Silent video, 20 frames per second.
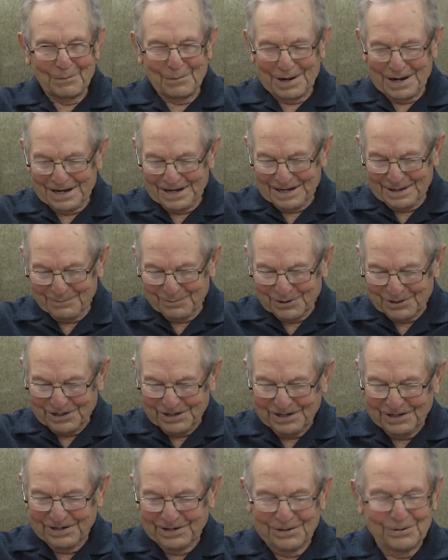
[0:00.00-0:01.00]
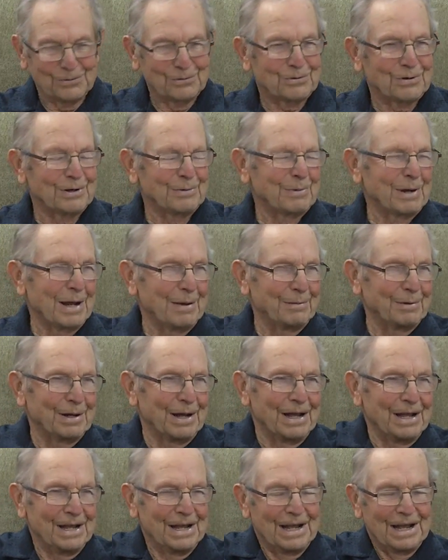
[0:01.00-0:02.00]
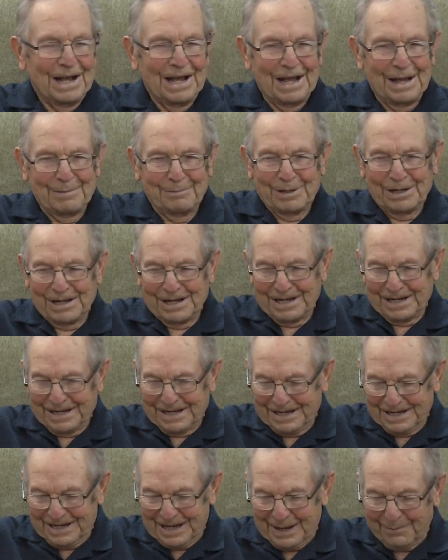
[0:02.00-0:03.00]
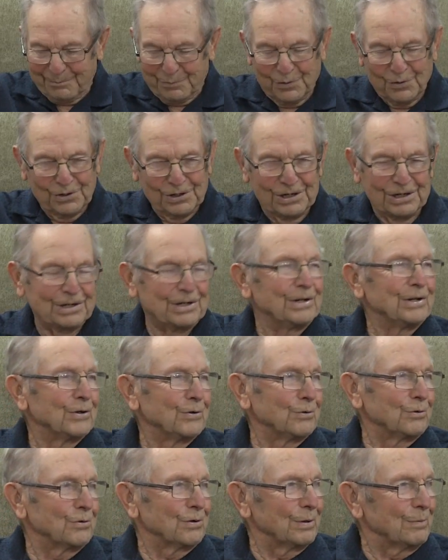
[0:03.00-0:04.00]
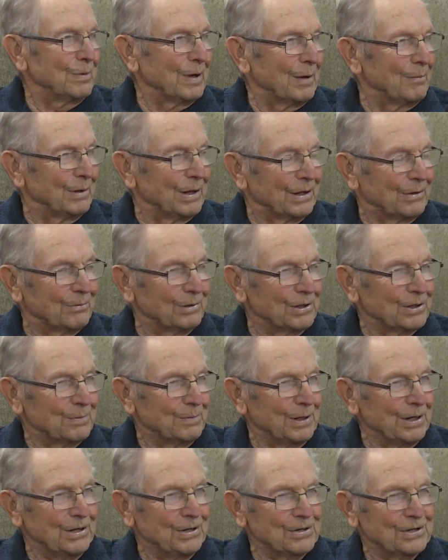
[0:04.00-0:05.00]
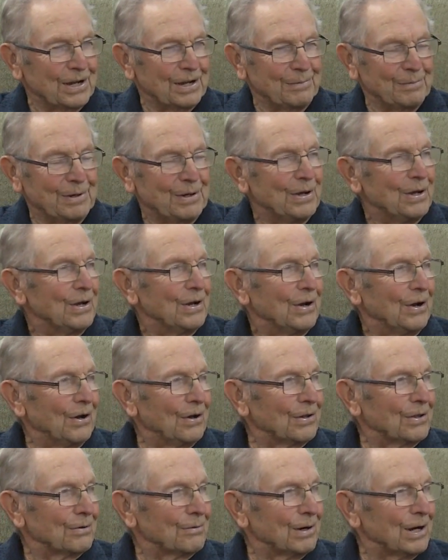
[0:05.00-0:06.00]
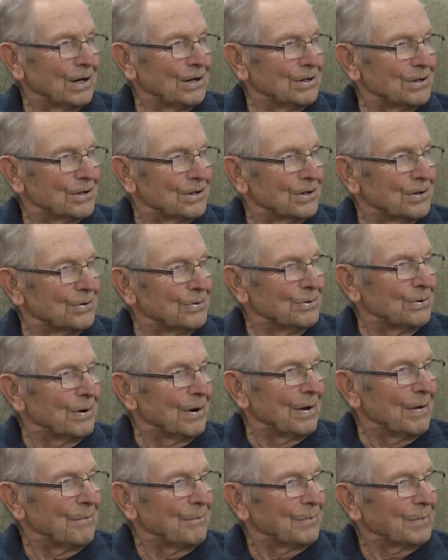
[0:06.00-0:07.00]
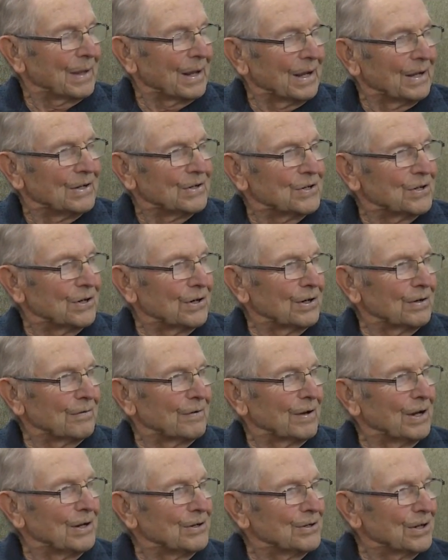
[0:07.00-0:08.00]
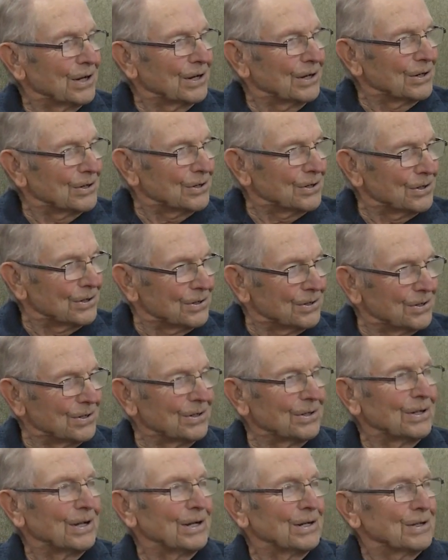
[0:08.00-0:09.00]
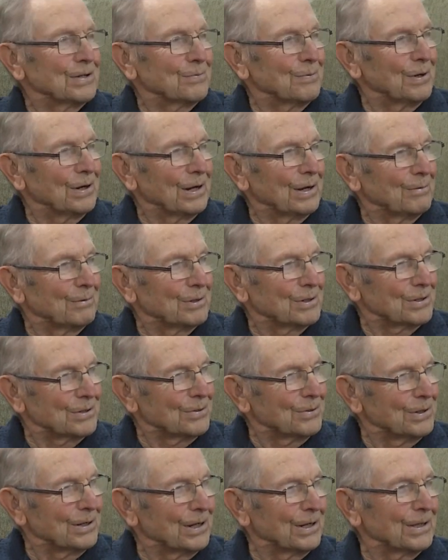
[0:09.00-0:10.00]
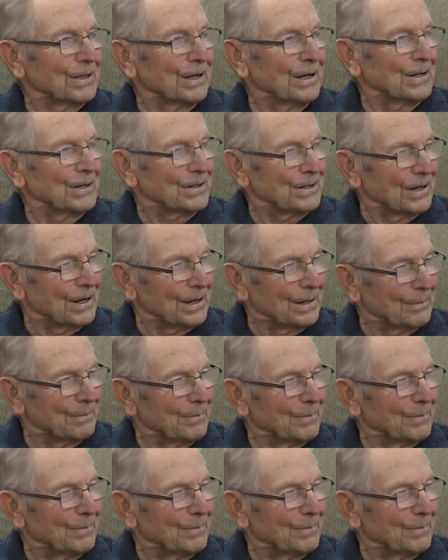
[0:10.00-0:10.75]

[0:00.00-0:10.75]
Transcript: Well, I'm still a notary. I'm a appointed notary public, which means I'm authorized to certify signatures, and that's what I was doing at that time.